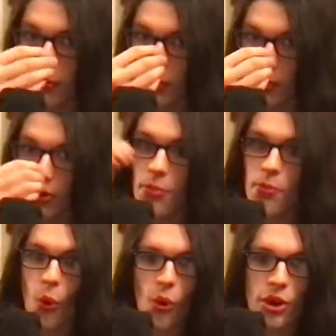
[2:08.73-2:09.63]
The
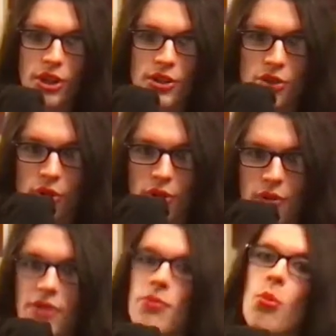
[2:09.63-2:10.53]
more
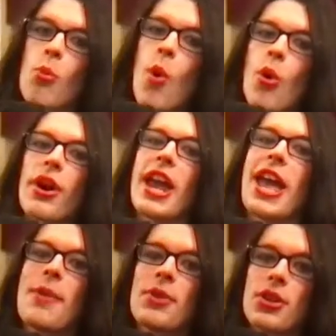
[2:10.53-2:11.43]
conservative, more
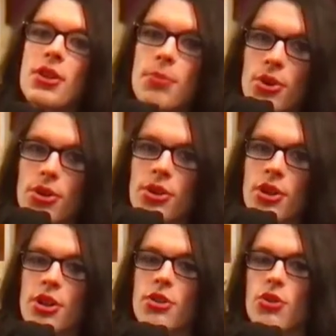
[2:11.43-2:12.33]
amicable
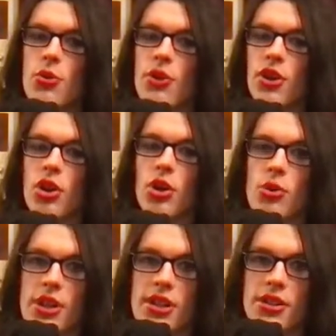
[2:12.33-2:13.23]
to the
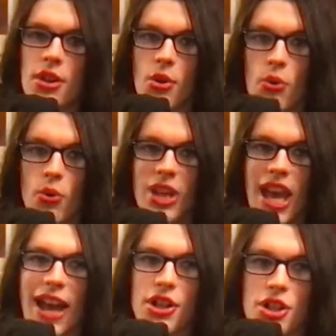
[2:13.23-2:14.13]
current
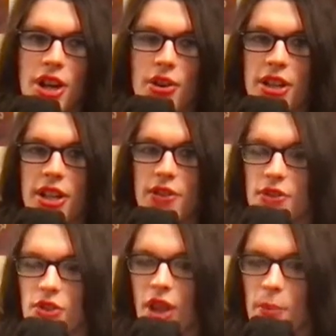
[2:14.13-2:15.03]
reactionary
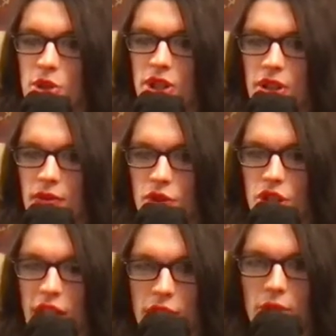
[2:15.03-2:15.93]
conception of
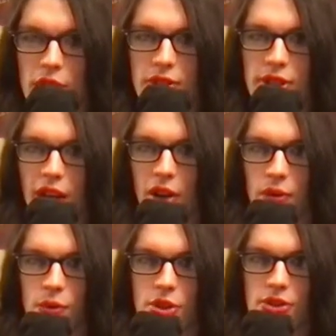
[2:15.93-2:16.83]
gender
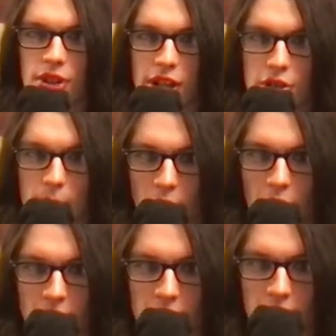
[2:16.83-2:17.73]
itself, which is
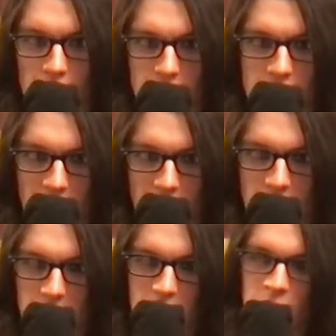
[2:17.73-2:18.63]
hegemonic in our society,